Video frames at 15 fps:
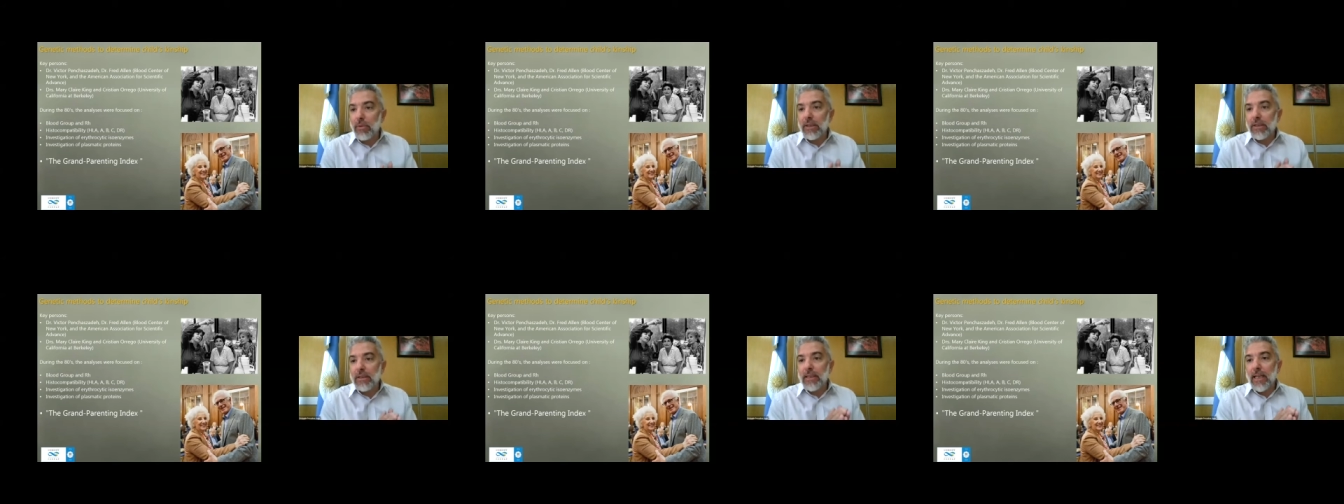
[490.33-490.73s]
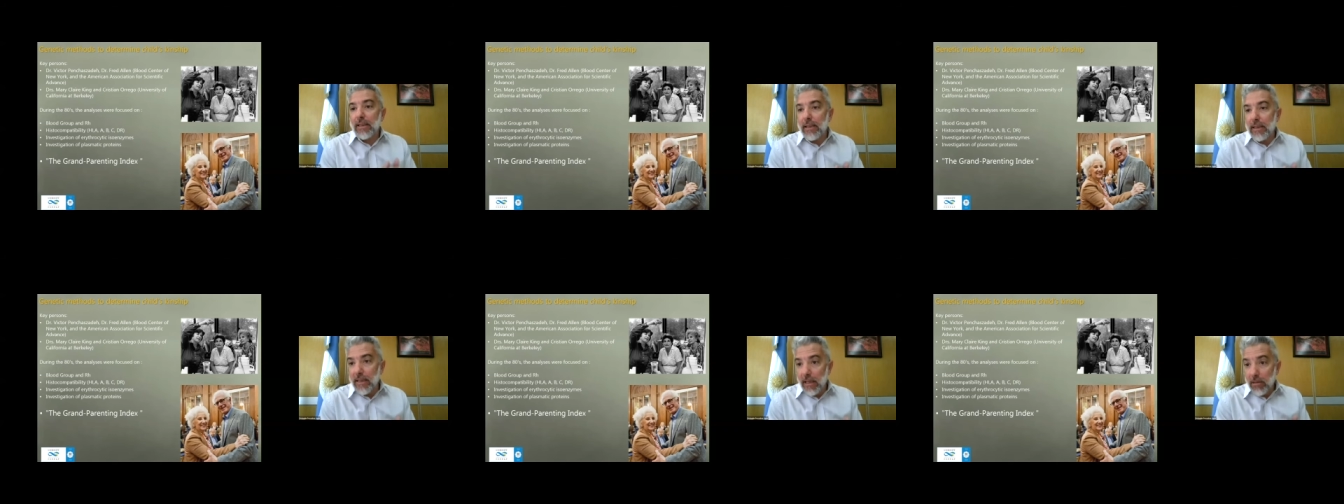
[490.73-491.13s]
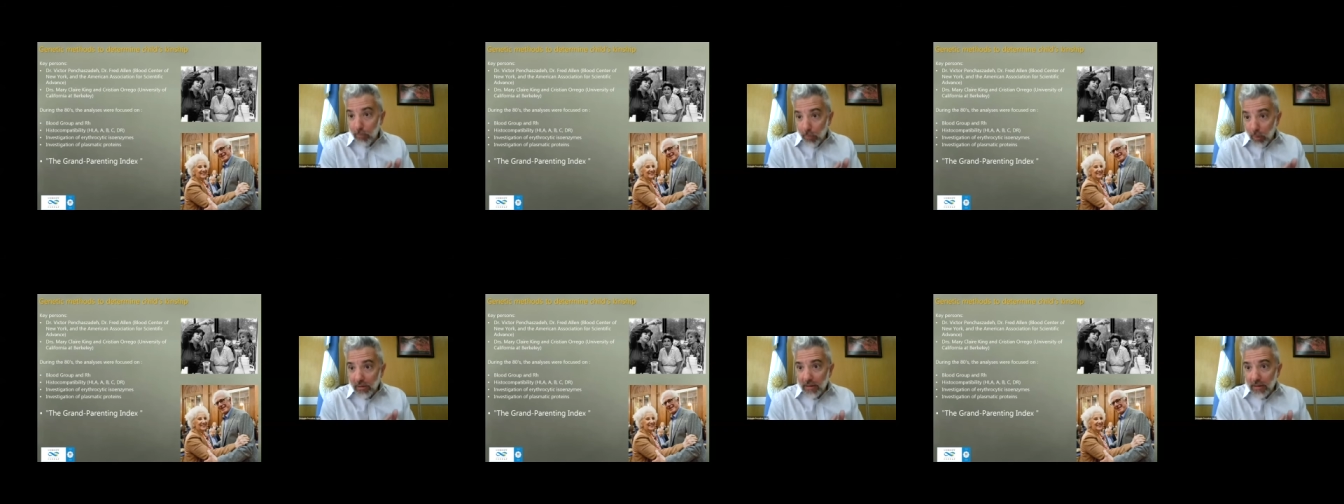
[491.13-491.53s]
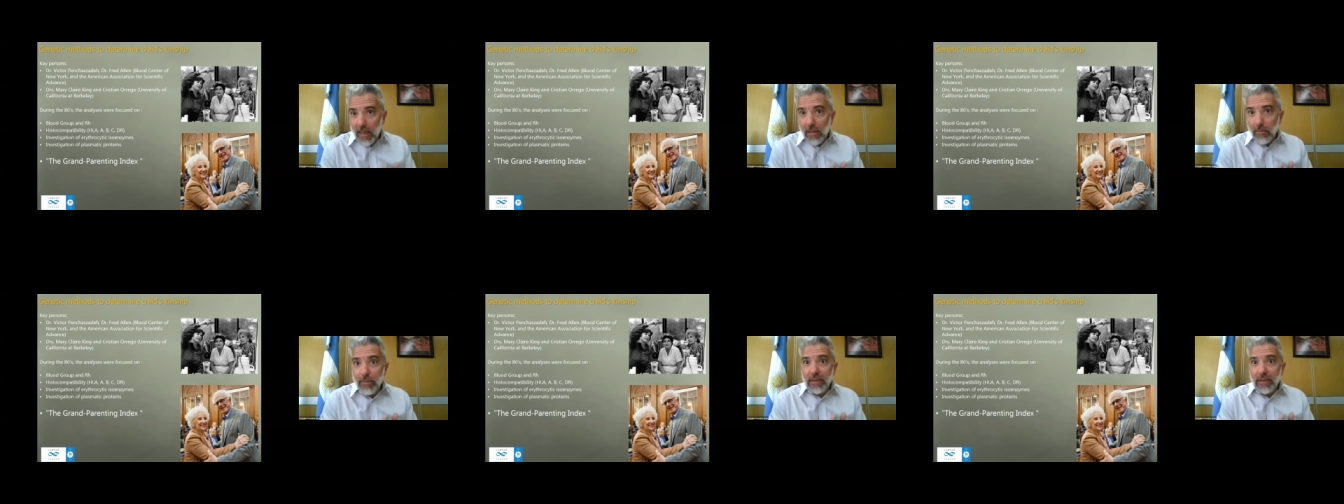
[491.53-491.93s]
with ninety-nine point
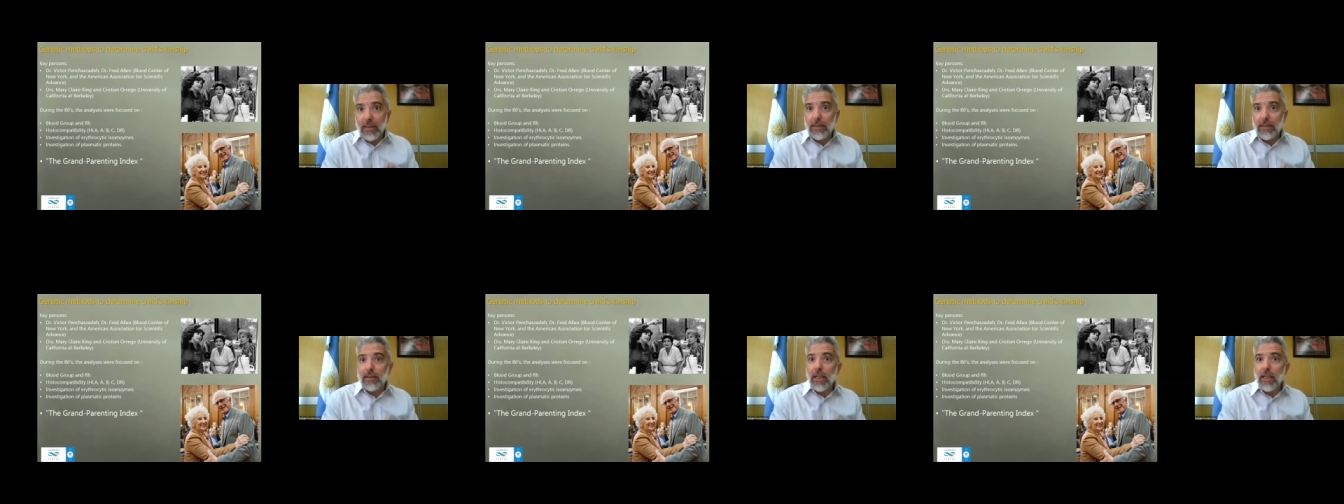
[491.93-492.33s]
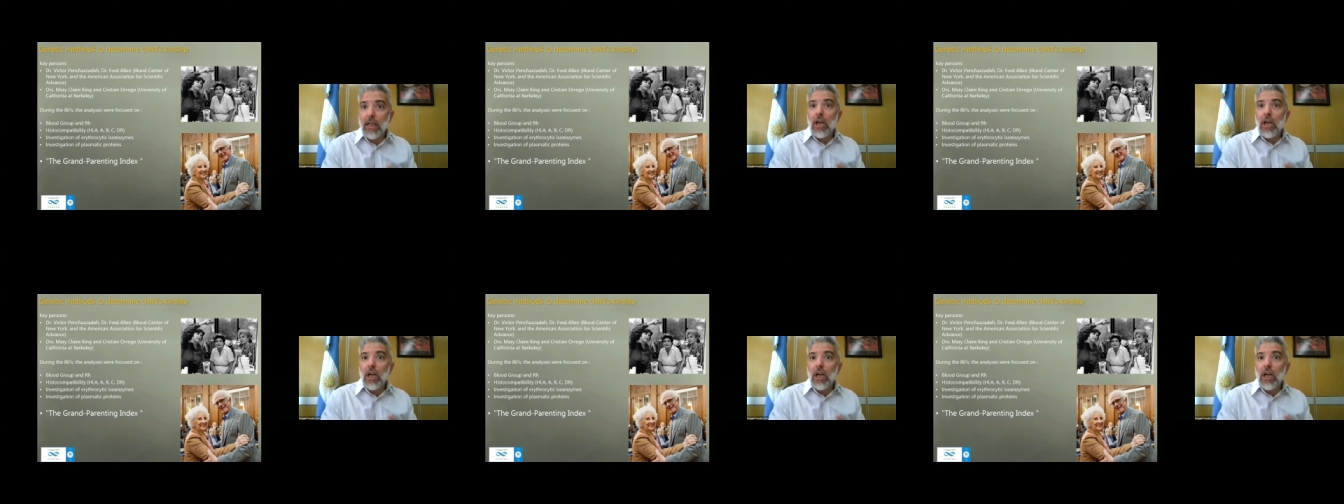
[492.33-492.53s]
nine percent